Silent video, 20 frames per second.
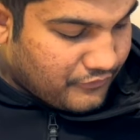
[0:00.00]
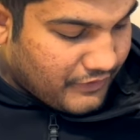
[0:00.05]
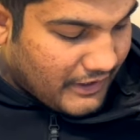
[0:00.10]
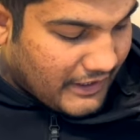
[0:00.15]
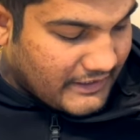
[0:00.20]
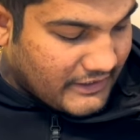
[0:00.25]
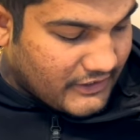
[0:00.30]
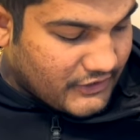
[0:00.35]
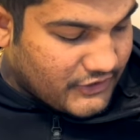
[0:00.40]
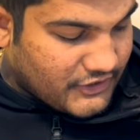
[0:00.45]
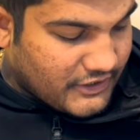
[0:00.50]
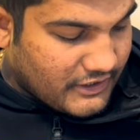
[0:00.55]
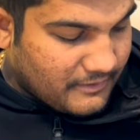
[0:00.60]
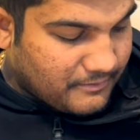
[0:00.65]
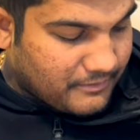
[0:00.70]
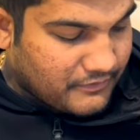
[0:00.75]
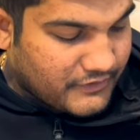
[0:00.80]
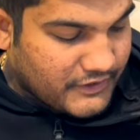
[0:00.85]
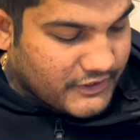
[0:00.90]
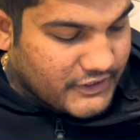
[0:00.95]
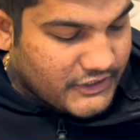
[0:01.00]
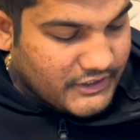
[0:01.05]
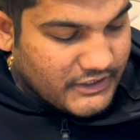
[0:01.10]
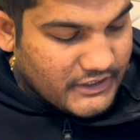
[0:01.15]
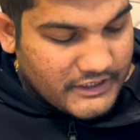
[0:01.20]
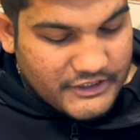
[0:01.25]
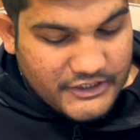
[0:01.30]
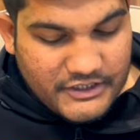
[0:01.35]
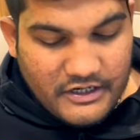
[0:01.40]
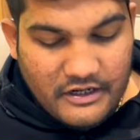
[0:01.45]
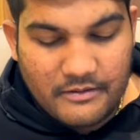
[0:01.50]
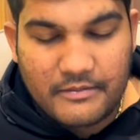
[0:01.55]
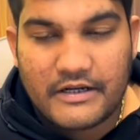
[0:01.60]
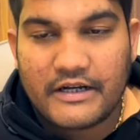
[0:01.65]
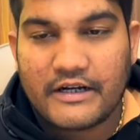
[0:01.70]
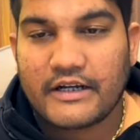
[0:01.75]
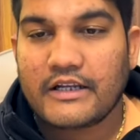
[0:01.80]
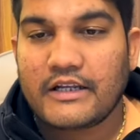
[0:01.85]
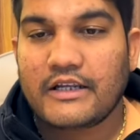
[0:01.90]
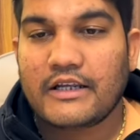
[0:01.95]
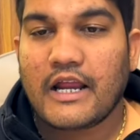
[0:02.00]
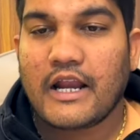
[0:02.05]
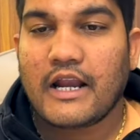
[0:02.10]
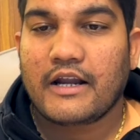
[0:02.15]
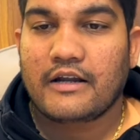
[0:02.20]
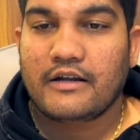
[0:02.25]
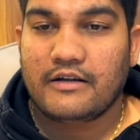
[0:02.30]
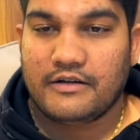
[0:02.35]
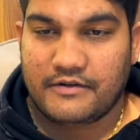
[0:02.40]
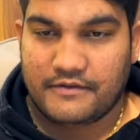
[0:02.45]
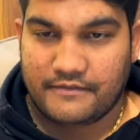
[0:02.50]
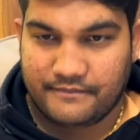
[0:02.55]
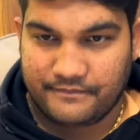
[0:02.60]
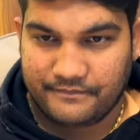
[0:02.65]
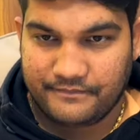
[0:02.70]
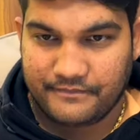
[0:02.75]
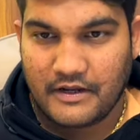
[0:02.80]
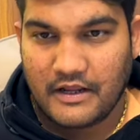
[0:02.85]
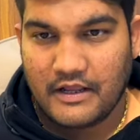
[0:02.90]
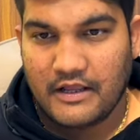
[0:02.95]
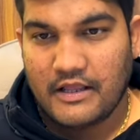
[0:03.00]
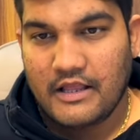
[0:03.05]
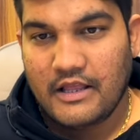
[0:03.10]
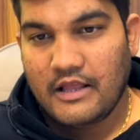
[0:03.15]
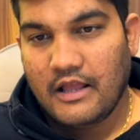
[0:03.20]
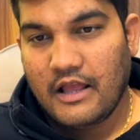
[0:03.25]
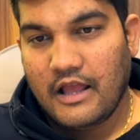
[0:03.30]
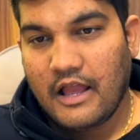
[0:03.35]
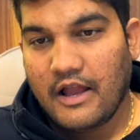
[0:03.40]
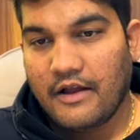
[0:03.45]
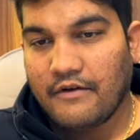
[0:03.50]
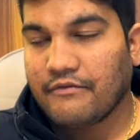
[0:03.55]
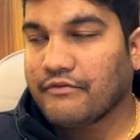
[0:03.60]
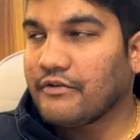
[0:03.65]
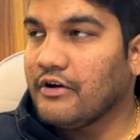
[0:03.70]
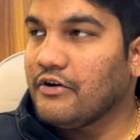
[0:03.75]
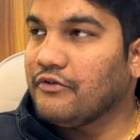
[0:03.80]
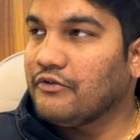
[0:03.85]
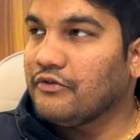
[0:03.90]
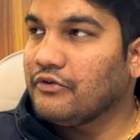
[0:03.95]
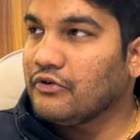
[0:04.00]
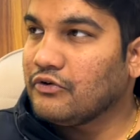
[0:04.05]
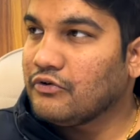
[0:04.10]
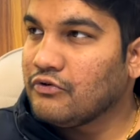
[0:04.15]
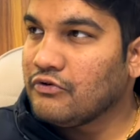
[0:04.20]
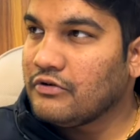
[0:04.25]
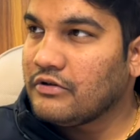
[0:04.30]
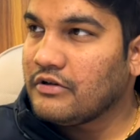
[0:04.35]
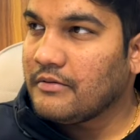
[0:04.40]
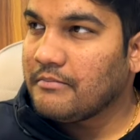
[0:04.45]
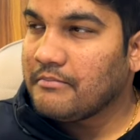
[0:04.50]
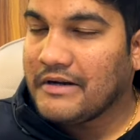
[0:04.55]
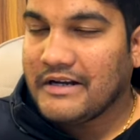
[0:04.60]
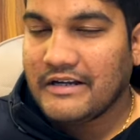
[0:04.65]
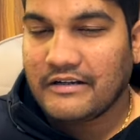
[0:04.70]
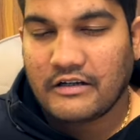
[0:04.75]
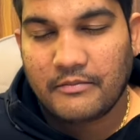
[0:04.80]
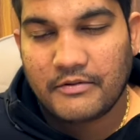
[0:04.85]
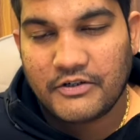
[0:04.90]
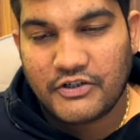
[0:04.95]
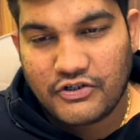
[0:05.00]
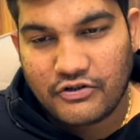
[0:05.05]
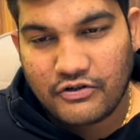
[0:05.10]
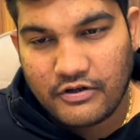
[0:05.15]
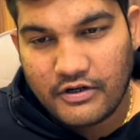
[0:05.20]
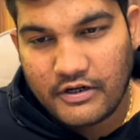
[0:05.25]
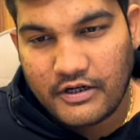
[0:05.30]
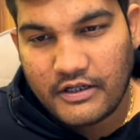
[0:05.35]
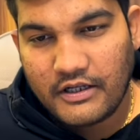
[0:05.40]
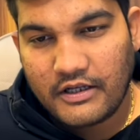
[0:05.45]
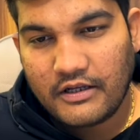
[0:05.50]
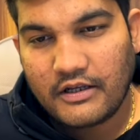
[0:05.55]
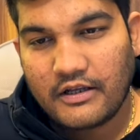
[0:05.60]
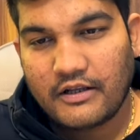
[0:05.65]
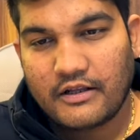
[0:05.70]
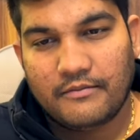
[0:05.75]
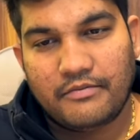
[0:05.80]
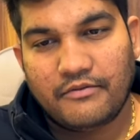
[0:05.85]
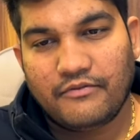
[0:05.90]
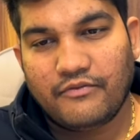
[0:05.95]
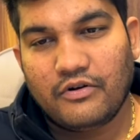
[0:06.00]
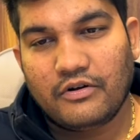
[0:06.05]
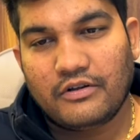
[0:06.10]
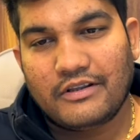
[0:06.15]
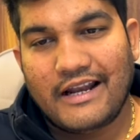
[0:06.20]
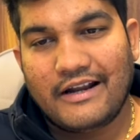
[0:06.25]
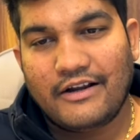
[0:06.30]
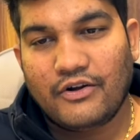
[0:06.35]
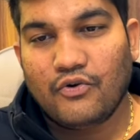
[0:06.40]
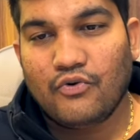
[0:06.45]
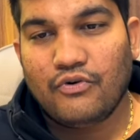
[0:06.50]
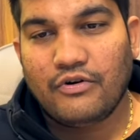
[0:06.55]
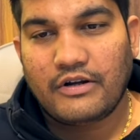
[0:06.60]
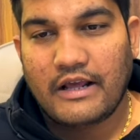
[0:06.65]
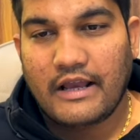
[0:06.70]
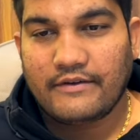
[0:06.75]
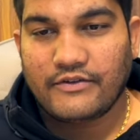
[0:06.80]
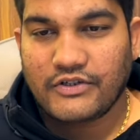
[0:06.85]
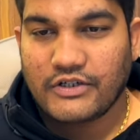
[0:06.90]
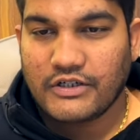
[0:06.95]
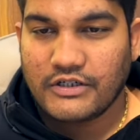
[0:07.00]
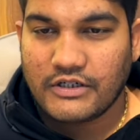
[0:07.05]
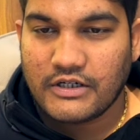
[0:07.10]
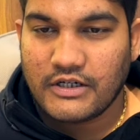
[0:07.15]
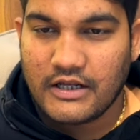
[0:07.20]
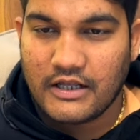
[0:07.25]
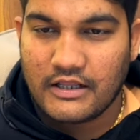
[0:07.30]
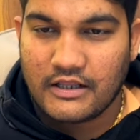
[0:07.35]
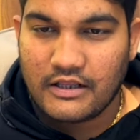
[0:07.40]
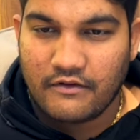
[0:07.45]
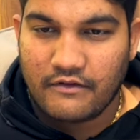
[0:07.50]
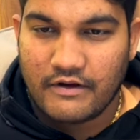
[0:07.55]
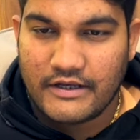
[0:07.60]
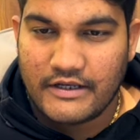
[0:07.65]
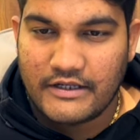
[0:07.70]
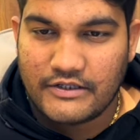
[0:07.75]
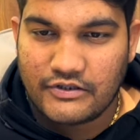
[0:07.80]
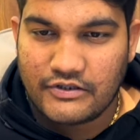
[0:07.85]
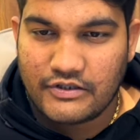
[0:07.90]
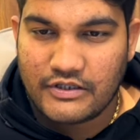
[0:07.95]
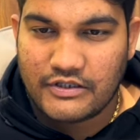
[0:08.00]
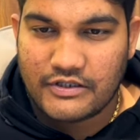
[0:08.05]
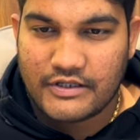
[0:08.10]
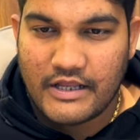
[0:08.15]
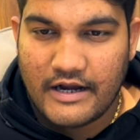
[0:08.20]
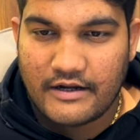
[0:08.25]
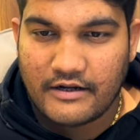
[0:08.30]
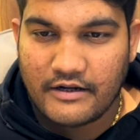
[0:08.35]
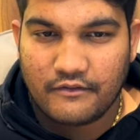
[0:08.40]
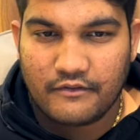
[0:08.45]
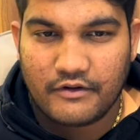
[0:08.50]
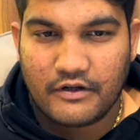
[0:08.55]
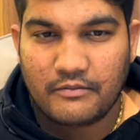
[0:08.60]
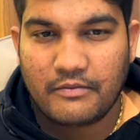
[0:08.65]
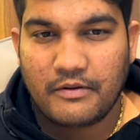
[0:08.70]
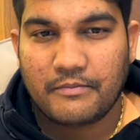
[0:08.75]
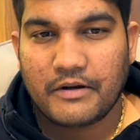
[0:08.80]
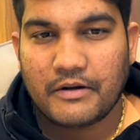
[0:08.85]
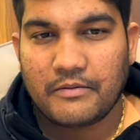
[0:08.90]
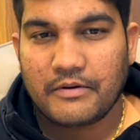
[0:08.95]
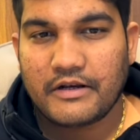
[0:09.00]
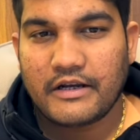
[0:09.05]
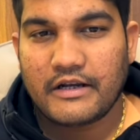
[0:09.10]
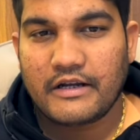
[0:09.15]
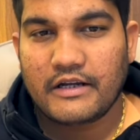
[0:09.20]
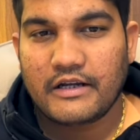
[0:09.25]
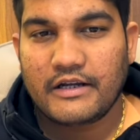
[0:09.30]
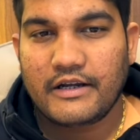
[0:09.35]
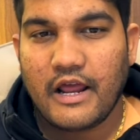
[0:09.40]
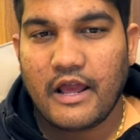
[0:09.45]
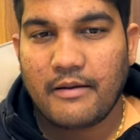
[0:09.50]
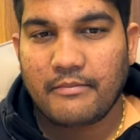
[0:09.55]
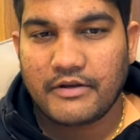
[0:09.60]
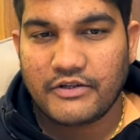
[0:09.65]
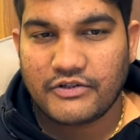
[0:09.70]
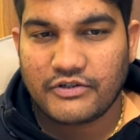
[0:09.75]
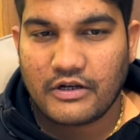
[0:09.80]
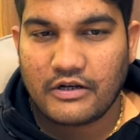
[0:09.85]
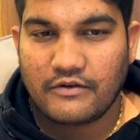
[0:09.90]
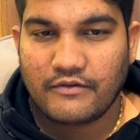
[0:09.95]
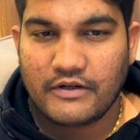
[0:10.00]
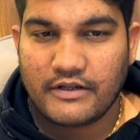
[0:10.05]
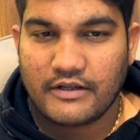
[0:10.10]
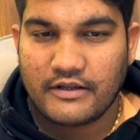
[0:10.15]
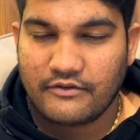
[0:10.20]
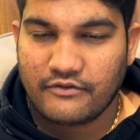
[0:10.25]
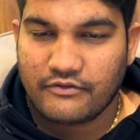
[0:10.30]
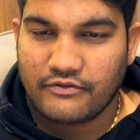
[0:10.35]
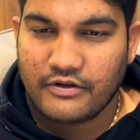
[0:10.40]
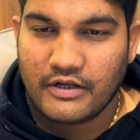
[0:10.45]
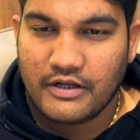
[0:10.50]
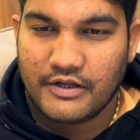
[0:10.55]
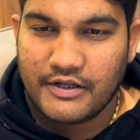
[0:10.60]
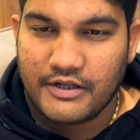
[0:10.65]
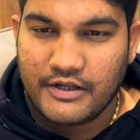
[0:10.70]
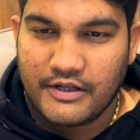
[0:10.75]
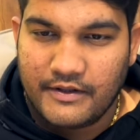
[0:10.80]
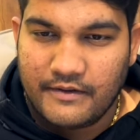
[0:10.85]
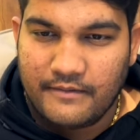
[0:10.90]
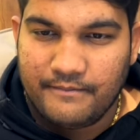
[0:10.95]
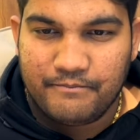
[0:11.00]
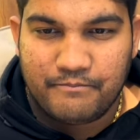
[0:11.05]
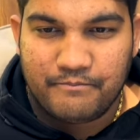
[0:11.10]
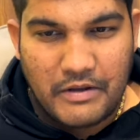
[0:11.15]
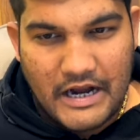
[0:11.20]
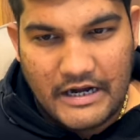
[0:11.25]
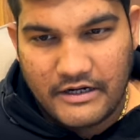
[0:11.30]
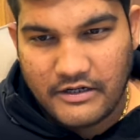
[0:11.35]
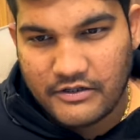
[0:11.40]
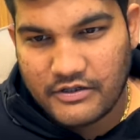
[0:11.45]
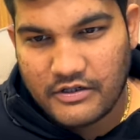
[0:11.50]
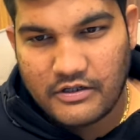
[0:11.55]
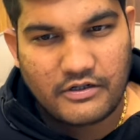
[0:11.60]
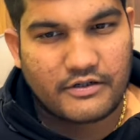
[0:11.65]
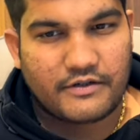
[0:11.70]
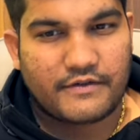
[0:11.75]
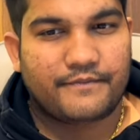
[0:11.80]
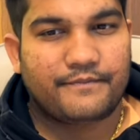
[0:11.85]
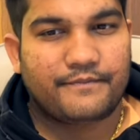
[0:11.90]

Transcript: financial professional stability and have good mental maturity. Before that, don't have children. Otherwise, this Saturn will be permanently damaged and will give bad result.